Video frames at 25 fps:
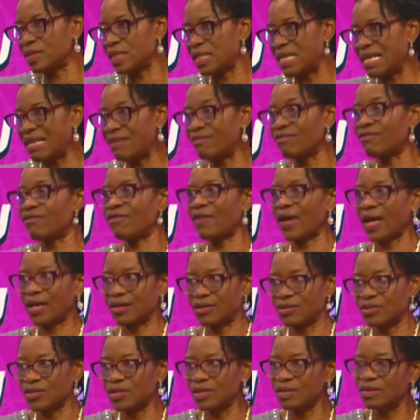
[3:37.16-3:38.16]

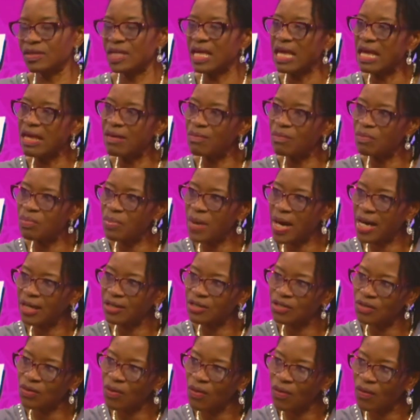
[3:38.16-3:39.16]
effect. The
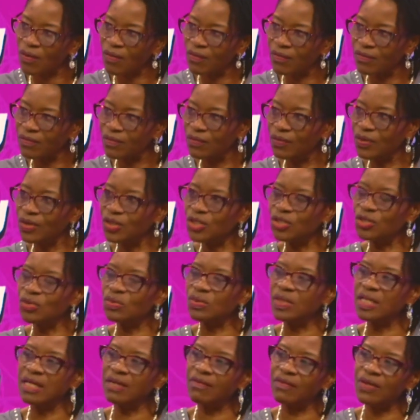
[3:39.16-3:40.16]
impact of
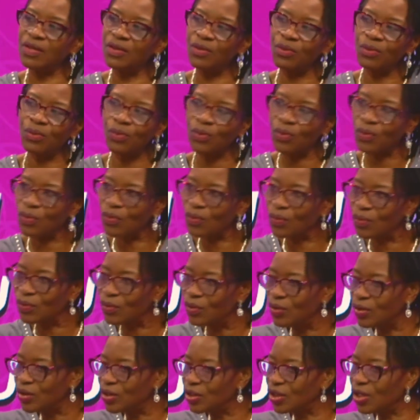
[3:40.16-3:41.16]
you living through,
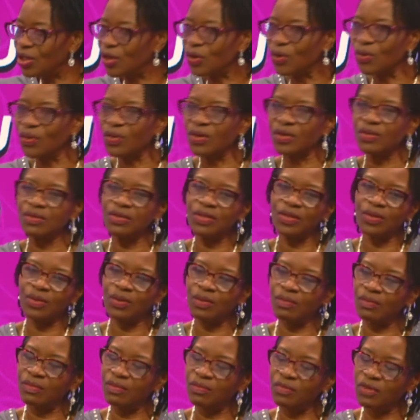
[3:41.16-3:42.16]

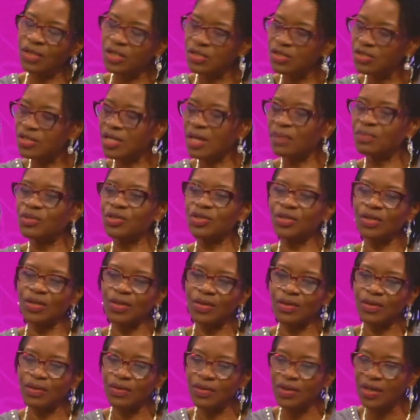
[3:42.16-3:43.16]

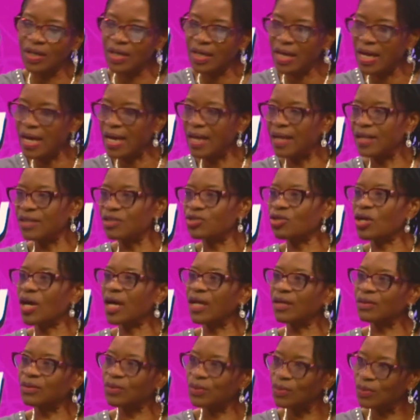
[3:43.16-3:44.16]
conception, early
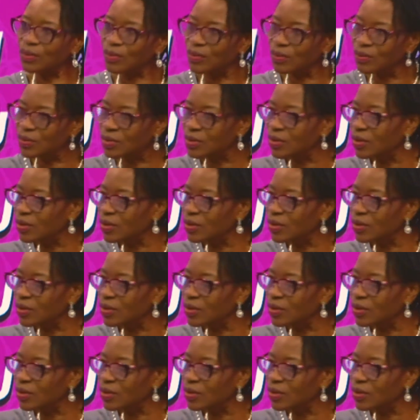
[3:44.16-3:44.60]
childhood,